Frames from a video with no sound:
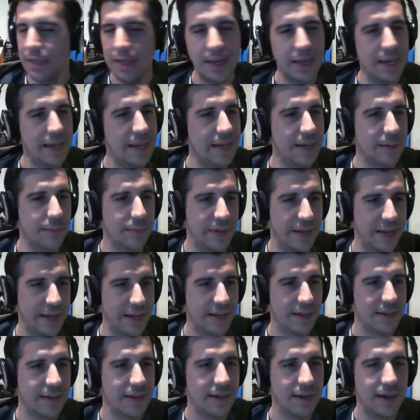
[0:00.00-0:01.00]

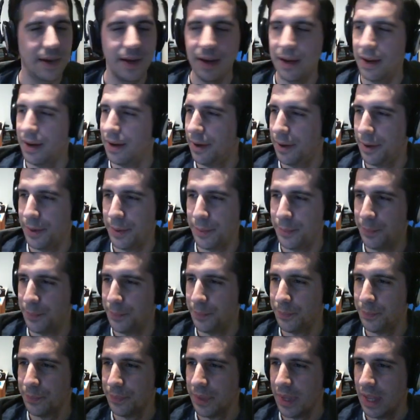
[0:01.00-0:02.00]
Anyway,
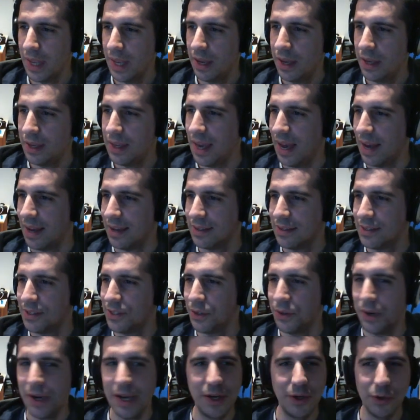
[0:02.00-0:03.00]
yeah,
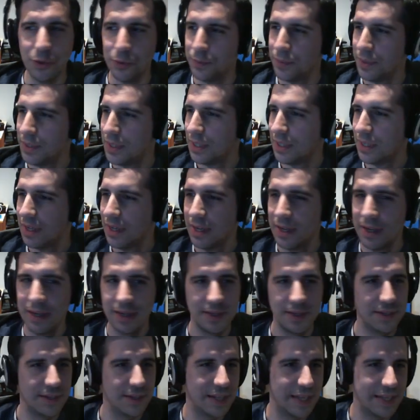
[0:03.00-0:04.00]
so enums.
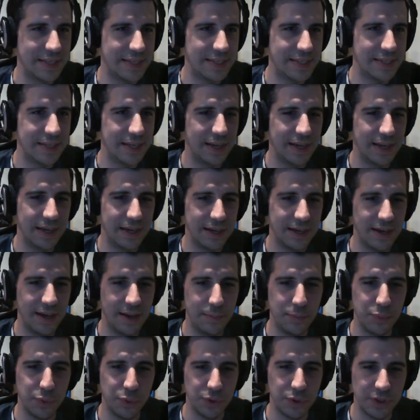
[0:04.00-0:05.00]
So let's
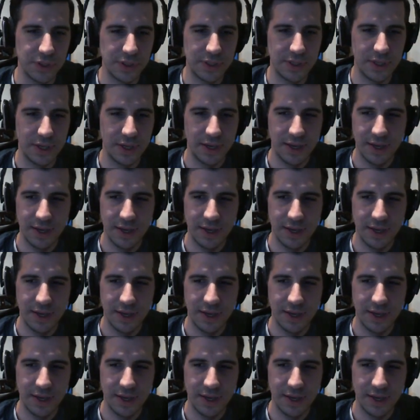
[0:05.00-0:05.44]
and bools.